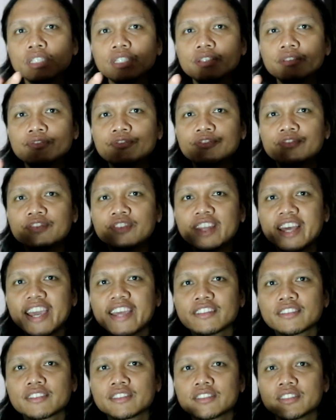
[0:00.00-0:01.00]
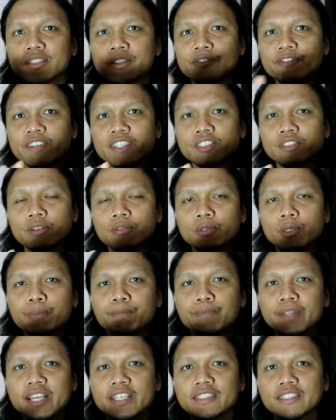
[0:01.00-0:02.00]
the flat surface of the
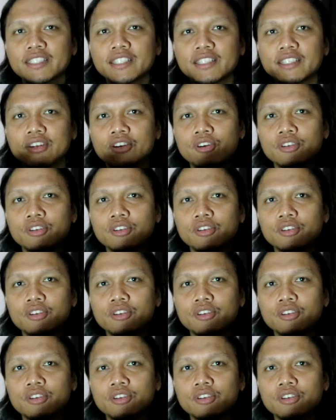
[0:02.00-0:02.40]
plastic